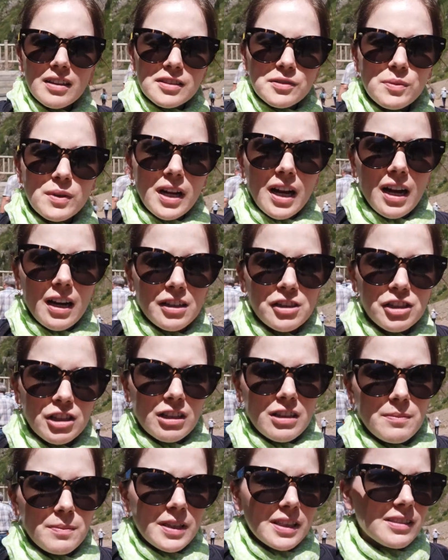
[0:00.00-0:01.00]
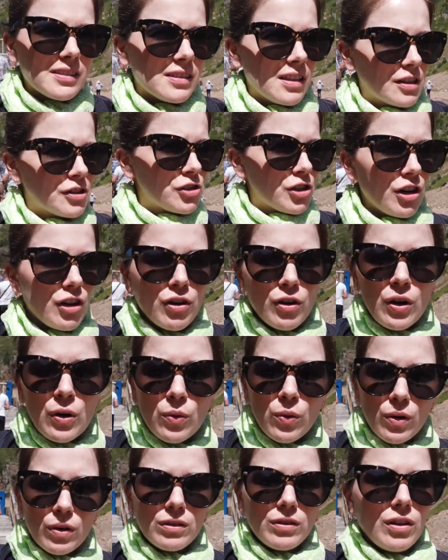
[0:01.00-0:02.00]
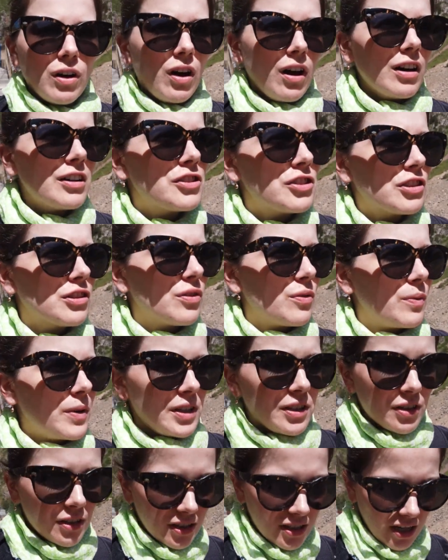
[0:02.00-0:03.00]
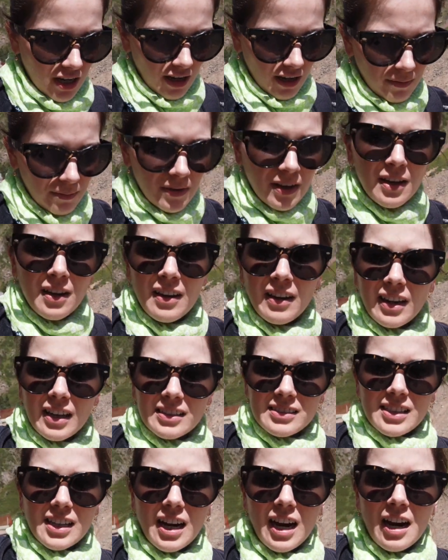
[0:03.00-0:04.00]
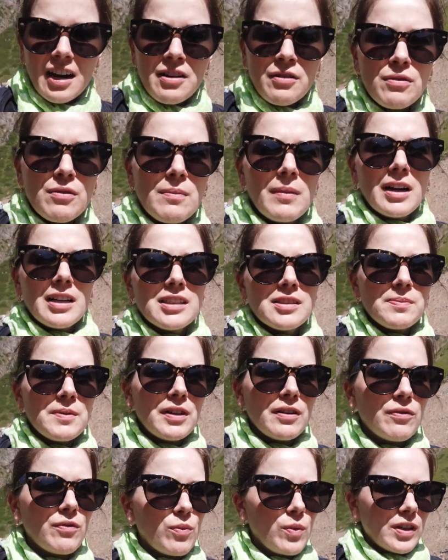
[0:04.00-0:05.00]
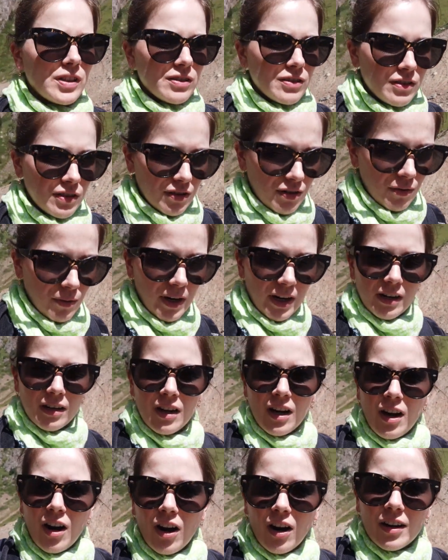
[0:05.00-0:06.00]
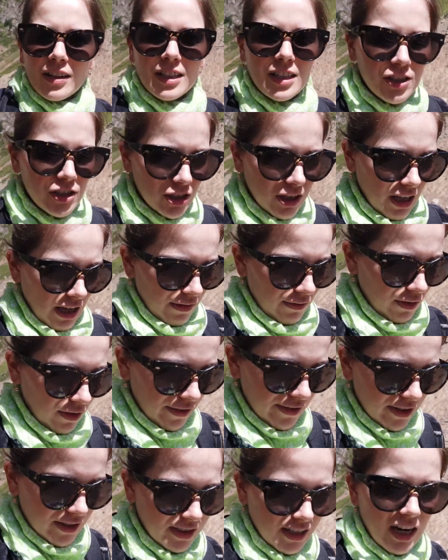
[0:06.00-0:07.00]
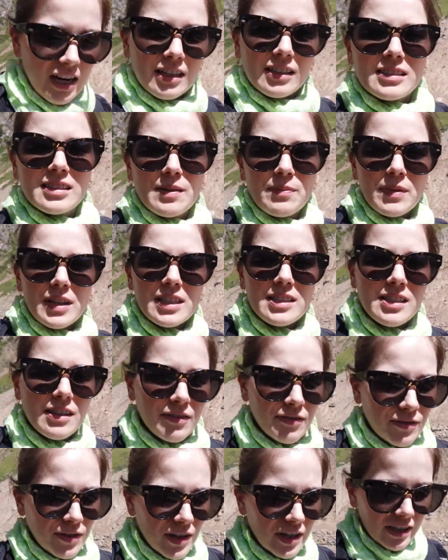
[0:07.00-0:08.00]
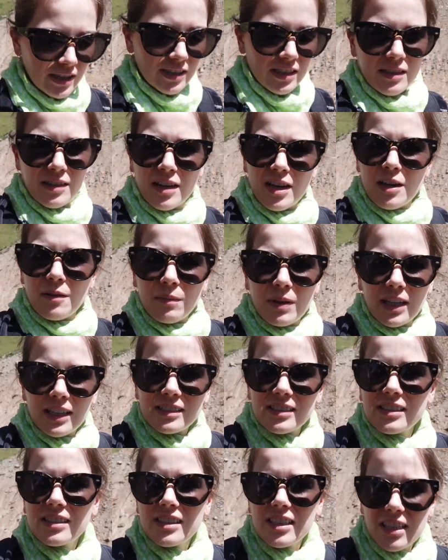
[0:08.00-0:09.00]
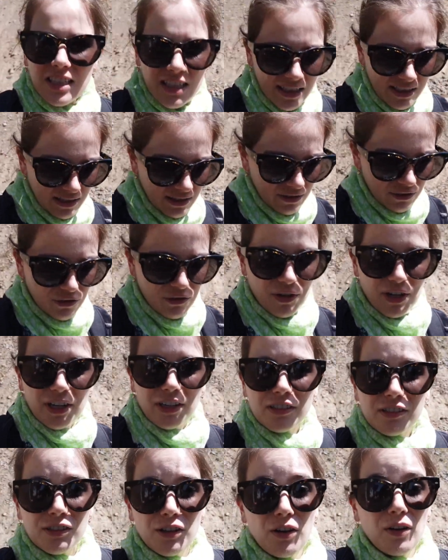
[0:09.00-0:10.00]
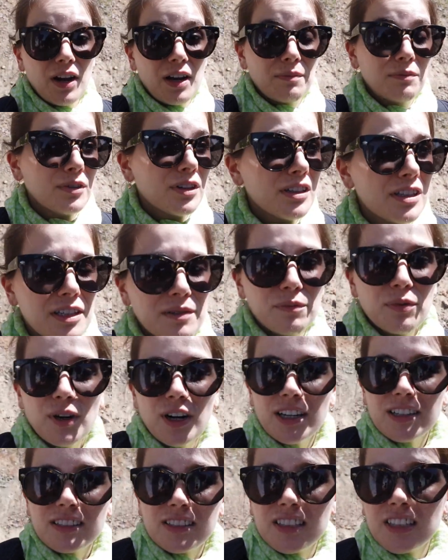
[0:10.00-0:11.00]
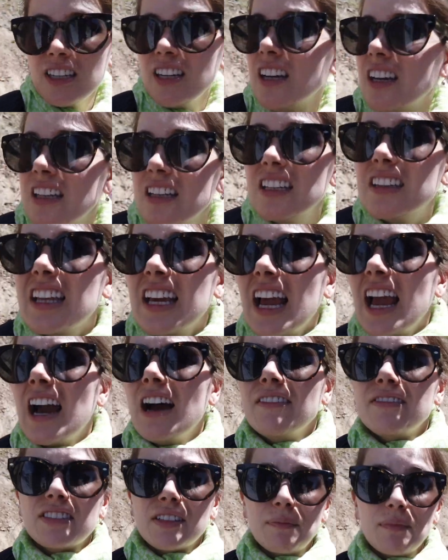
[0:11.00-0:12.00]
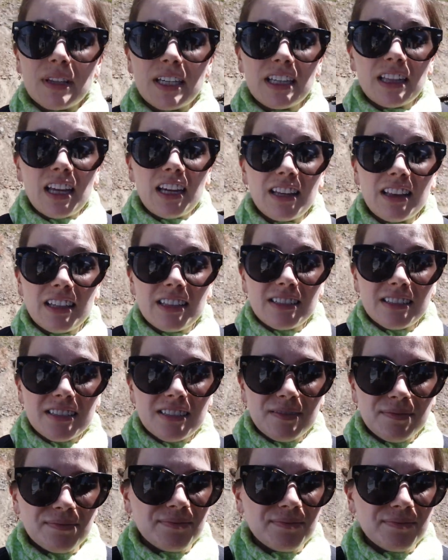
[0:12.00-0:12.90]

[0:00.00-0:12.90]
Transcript: This would actually be such a cool lodge in the winter time because it kind of reminds me of Whistler, where on each level there's kind of something different and places to eat and drink. So I'm really impressed that they have something like this.